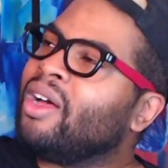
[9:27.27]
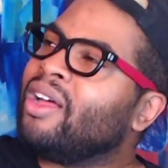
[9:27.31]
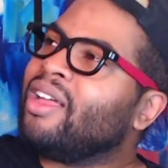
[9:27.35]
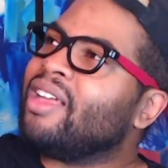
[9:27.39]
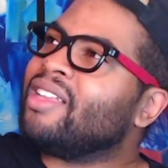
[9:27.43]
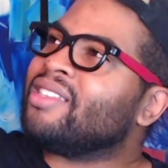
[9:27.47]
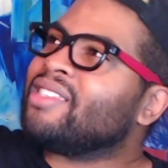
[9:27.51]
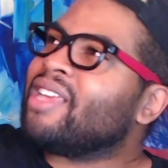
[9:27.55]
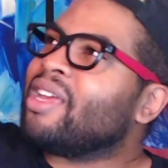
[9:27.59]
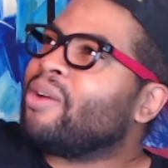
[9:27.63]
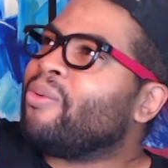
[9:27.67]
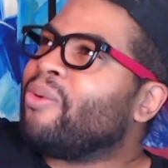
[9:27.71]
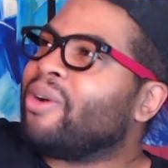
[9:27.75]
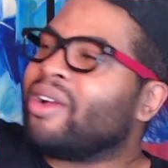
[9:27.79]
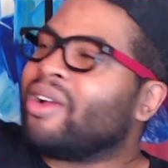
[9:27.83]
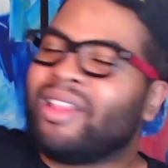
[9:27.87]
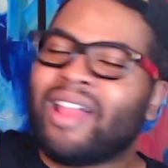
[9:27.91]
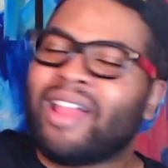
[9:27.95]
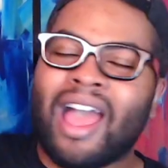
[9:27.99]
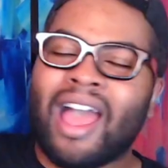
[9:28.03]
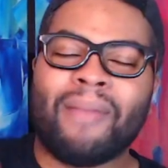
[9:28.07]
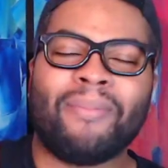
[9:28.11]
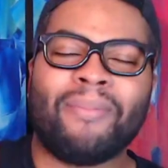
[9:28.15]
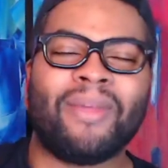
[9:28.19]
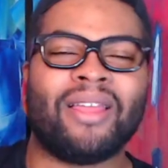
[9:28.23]
it's like we're
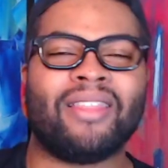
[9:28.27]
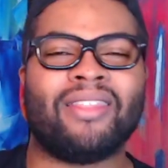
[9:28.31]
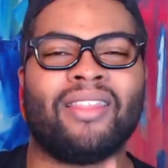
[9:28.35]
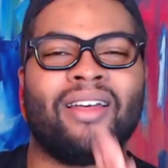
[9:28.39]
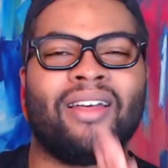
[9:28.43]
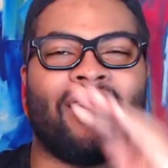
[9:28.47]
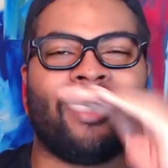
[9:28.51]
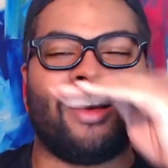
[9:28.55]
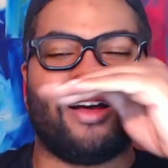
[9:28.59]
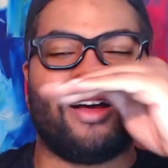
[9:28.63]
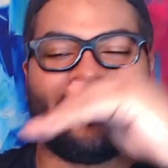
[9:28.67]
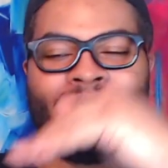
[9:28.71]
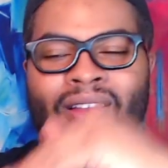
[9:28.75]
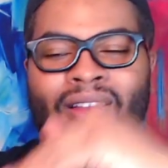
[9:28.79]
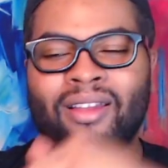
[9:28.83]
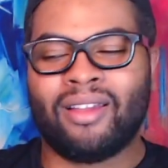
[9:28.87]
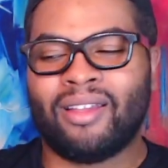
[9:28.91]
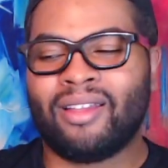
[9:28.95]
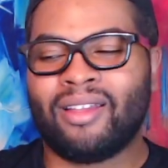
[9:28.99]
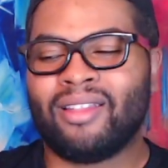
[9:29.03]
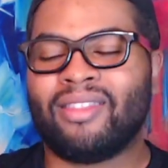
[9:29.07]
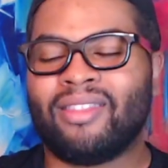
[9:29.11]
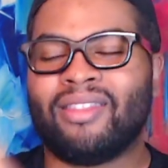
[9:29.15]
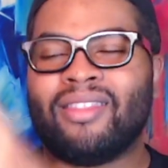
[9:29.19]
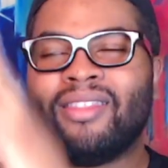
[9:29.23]
climbing the
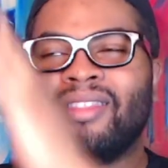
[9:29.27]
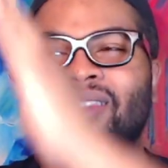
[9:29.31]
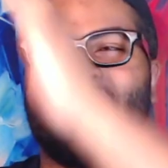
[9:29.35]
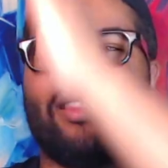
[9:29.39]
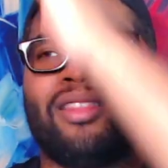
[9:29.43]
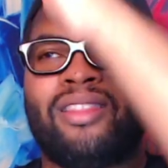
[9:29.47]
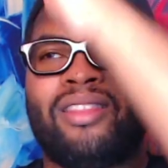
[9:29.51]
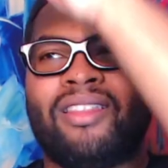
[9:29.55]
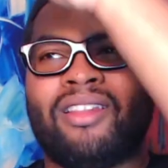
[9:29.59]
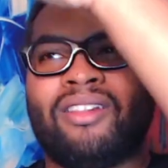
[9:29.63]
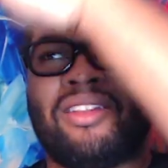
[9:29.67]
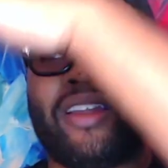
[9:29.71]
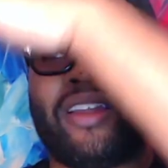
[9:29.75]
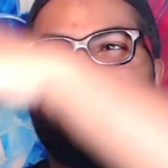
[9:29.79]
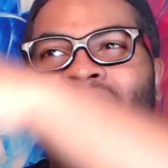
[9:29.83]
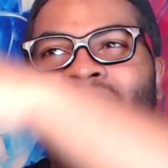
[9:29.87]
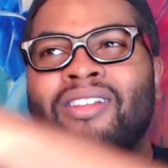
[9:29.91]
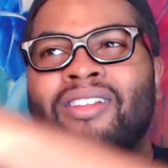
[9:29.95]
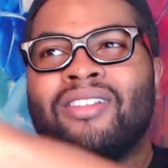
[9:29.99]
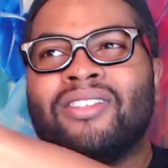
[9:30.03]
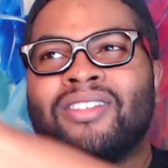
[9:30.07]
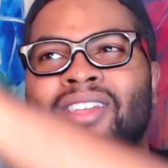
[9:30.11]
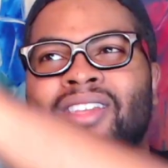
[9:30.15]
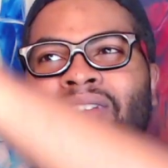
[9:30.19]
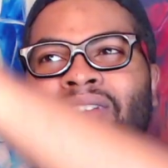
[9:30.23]
little
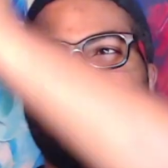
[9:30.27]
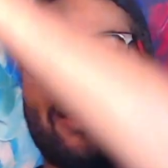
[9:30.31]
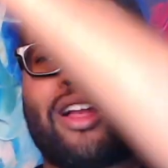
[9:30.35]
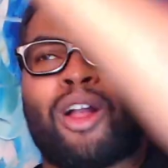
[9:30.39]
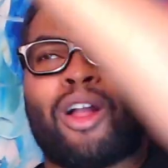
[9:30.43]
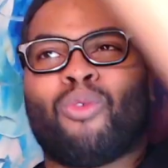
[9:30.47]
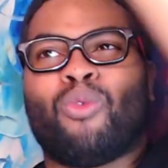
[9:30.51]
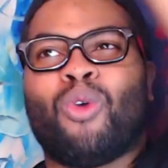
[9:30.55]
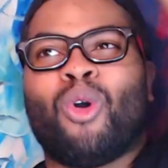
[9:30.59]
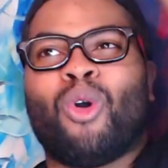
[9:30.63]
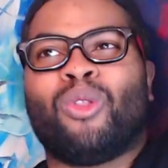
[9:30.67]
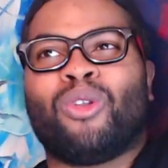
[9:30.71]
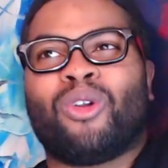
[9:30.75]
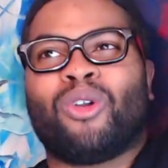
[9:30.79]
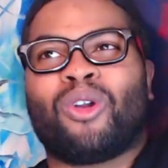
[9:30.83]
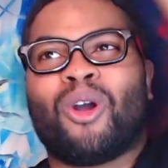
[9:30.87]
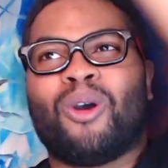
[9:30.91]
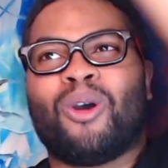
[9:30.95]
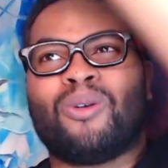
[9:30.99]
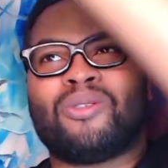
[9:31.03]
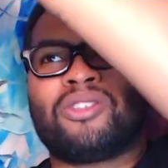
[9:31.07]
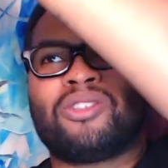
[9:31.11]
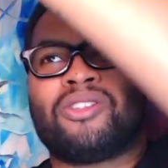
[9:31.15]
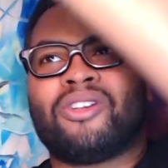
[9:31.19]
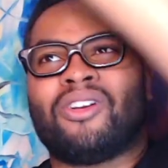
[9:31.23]
hills of like a roller
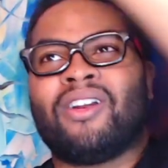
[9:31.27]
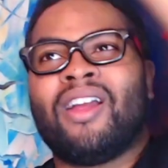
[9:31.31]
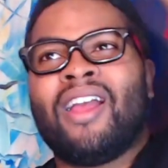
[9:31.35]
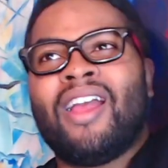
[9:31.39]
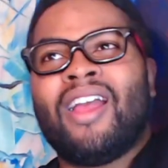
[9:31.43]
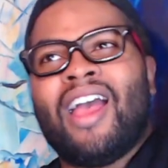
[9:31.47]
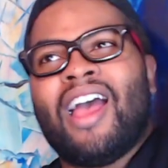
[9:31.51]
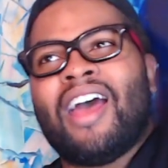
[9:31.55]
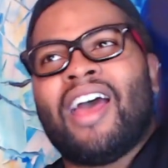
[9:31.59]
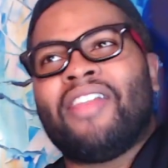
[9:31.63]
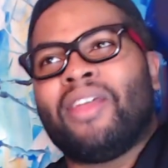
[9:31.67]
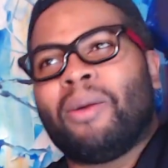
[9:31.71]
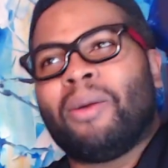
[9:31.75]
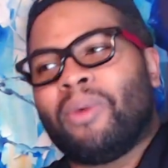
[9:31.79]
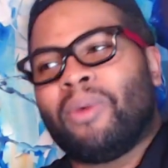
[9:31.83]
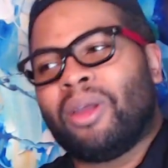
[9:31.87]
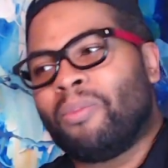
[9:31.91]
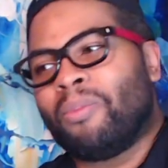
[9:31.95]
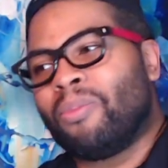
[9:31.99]
coaster, and then we